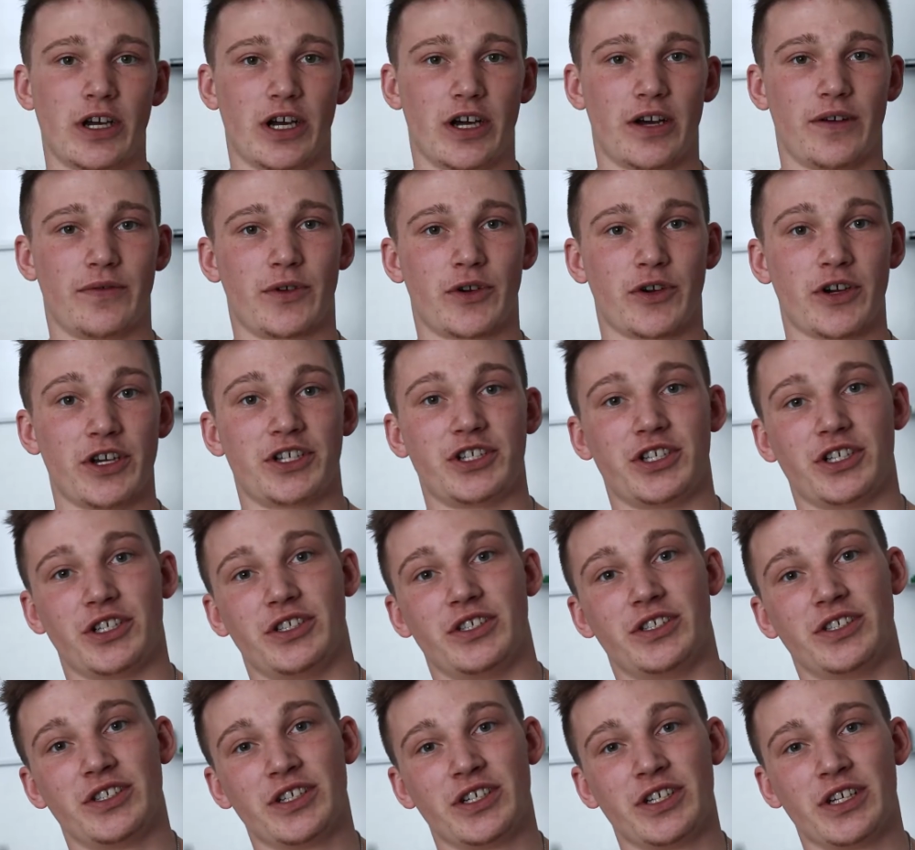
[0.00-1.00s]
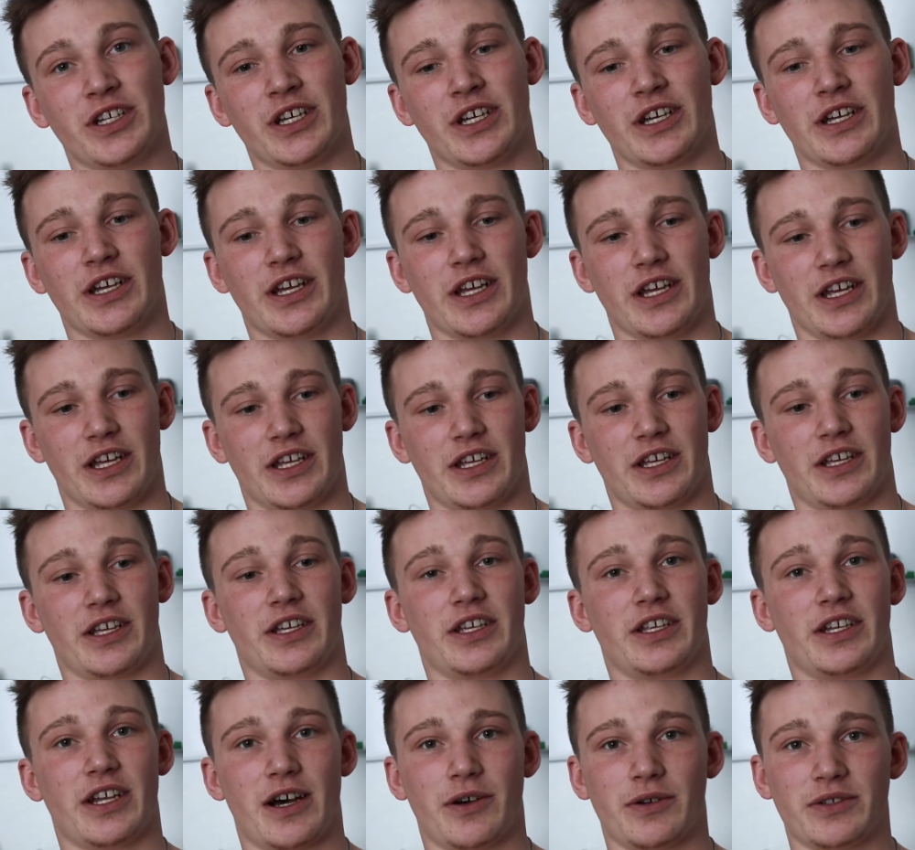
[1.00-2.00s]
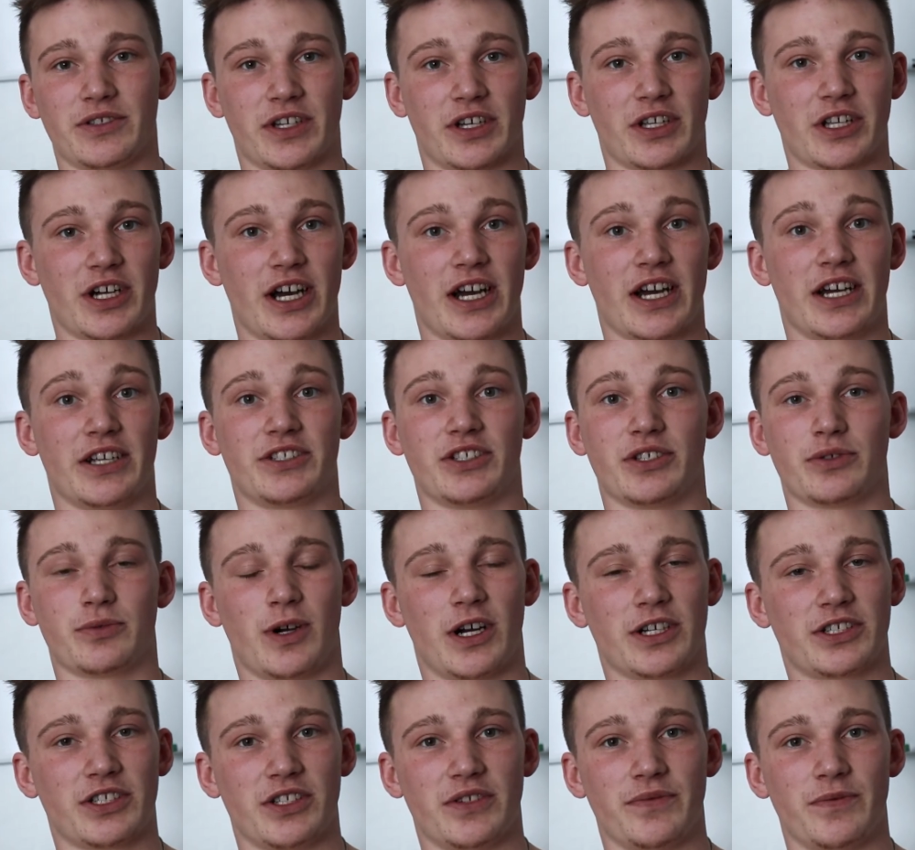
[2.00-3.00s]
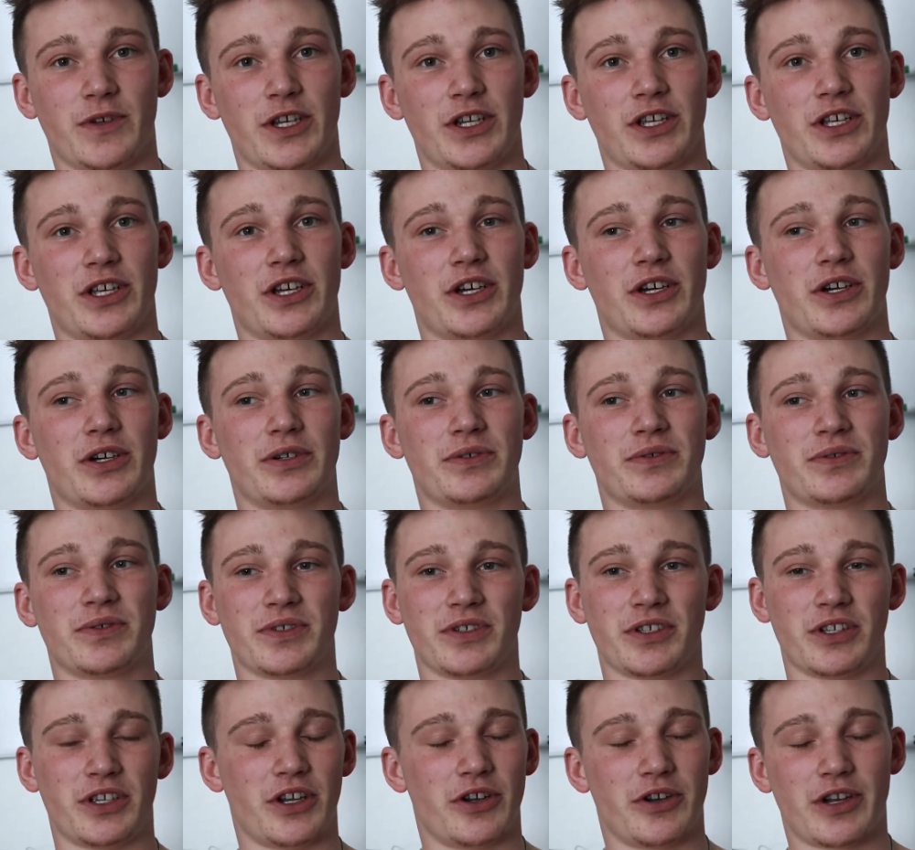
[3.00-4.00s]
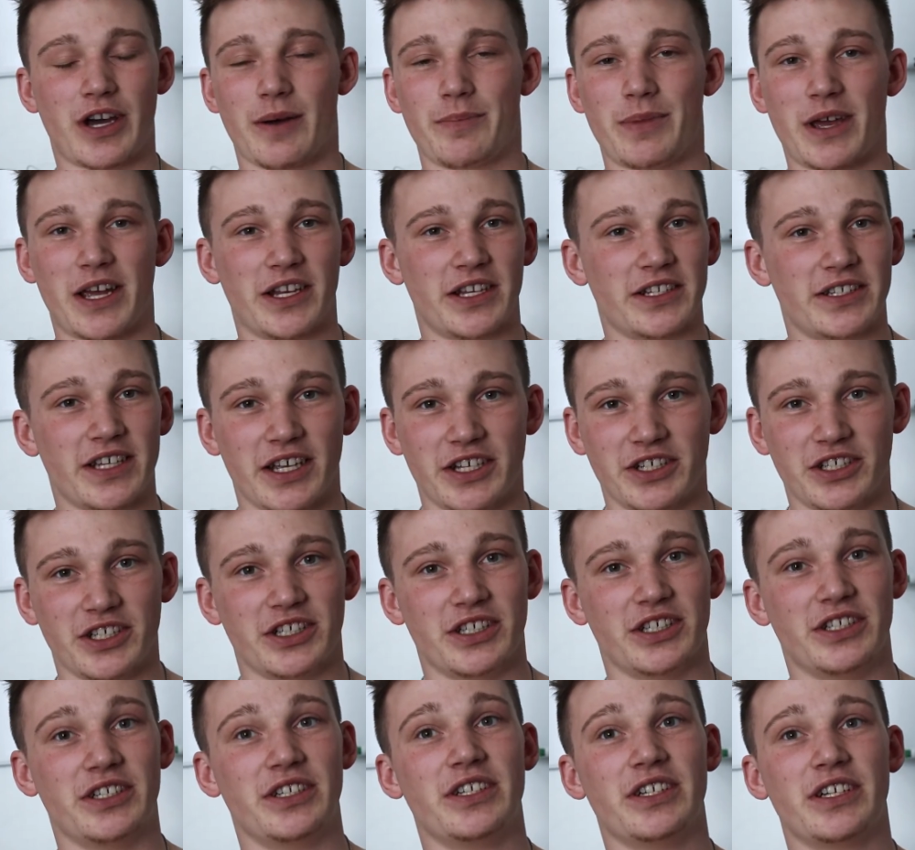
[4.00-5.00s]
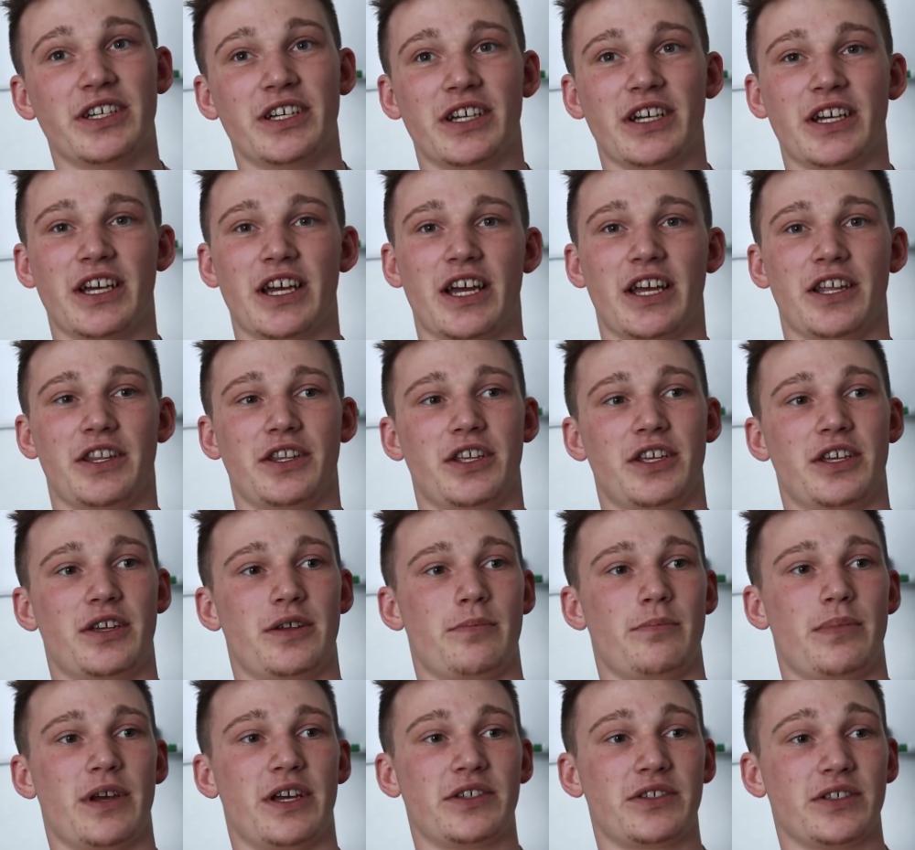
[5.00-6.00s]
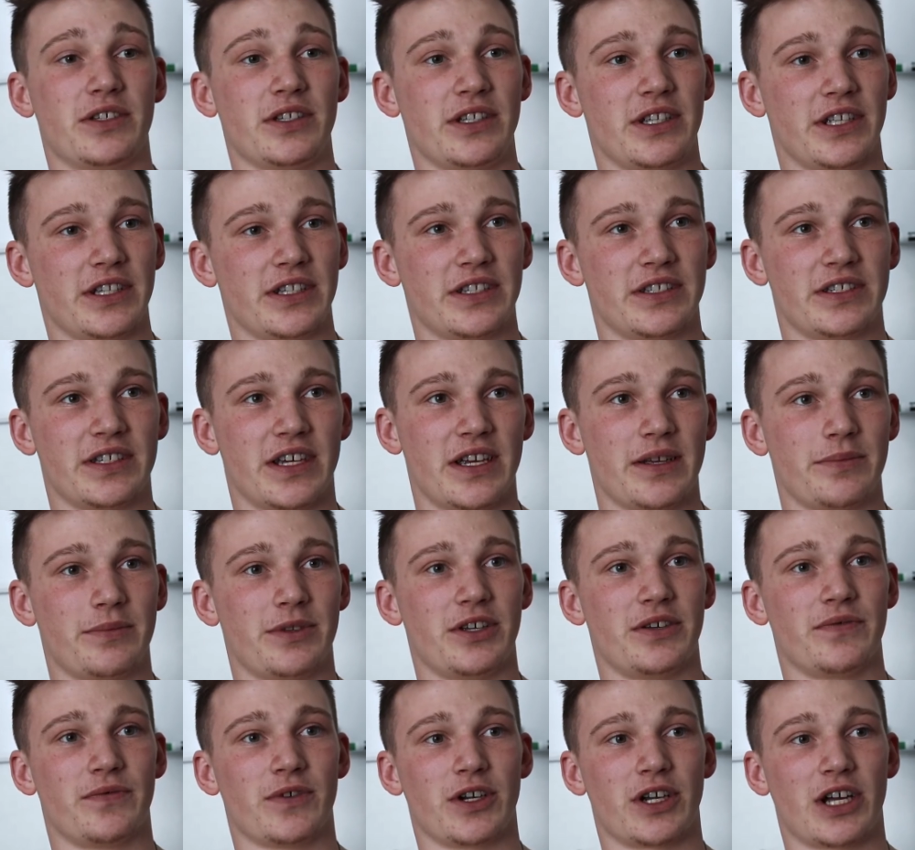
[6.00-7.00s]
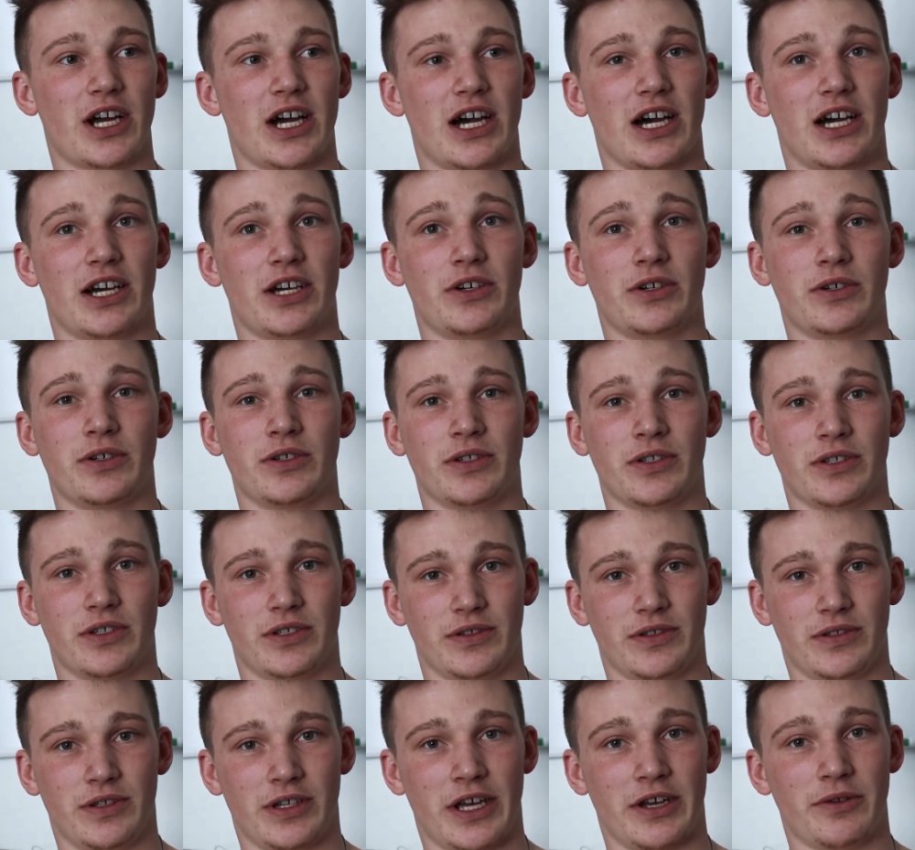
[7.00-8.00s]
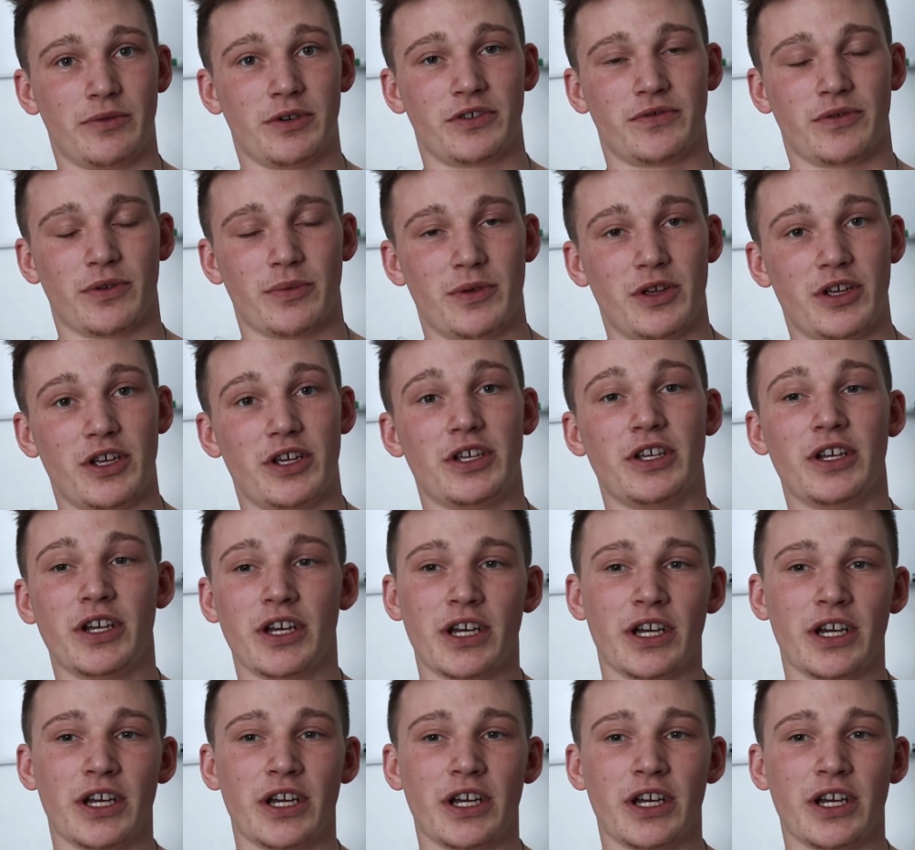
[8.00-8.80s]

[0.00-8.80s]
of Christian, and I was in class just watching the video, you know, not paying attention. And then basically like the same thing for Kyle like was for me.